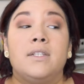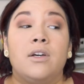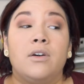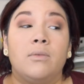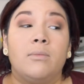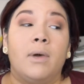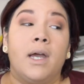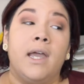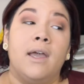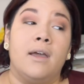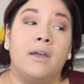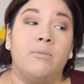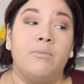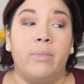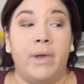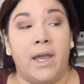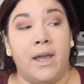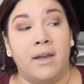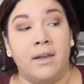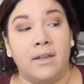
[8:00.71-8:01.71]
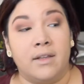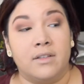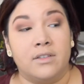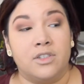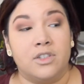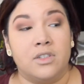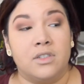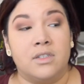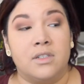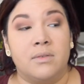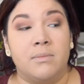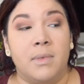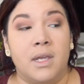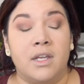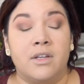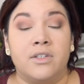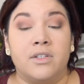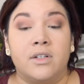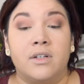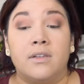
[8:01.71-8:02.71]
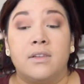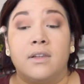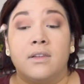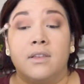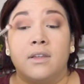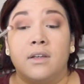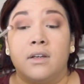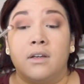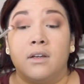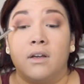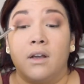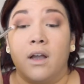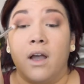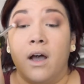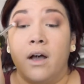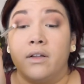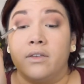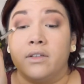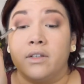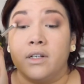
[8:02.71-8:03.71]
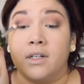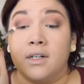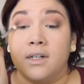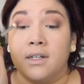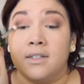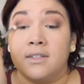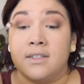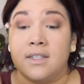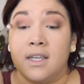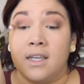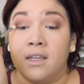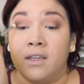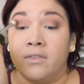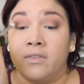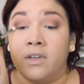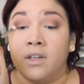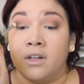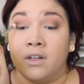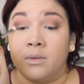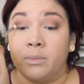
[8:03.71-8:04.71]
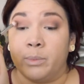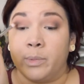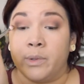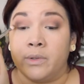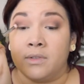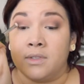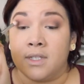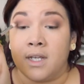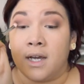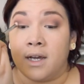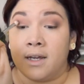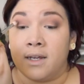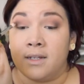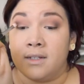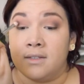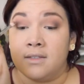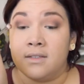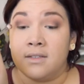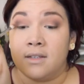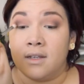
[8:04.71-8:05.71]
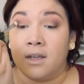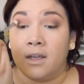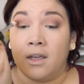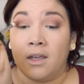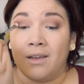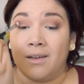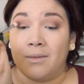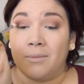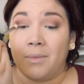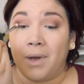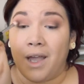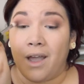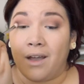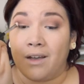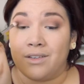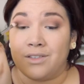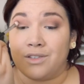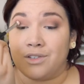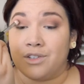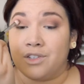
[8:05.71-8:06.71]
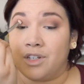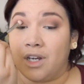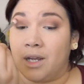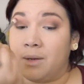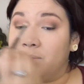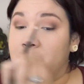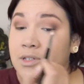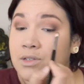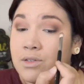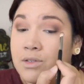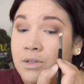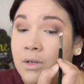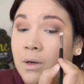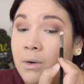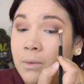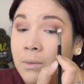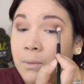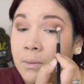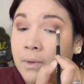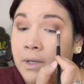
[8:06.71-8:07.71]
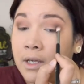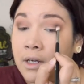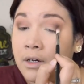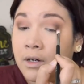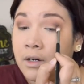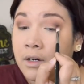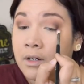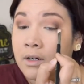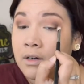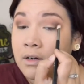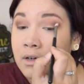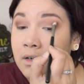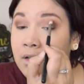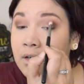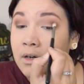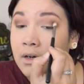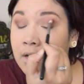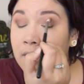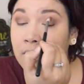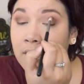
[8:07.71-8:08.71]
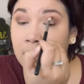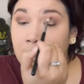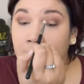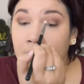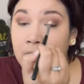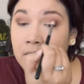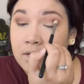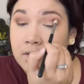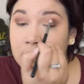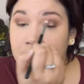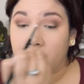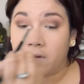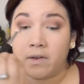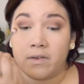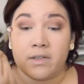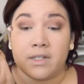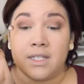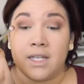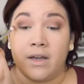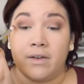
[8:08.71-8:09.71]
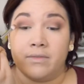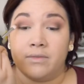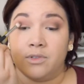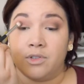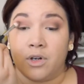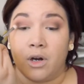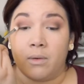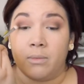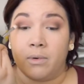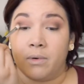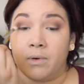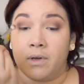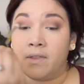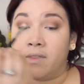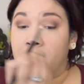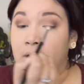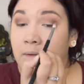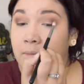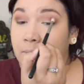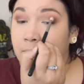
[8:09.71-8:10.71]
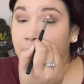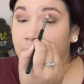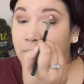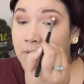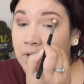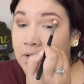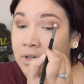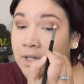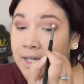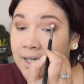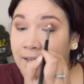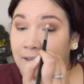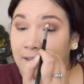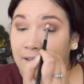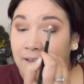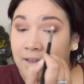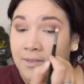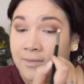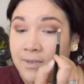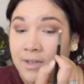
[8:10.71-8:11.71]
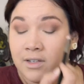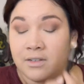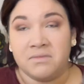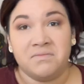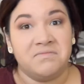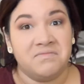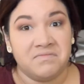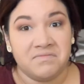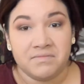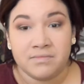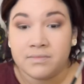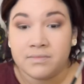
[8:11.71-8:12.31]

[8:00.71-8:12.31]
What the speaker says: tilt my head back is just to make sure that the color is even on both sides. My eyes are shaped so weird, so I always have trouble with them looking even.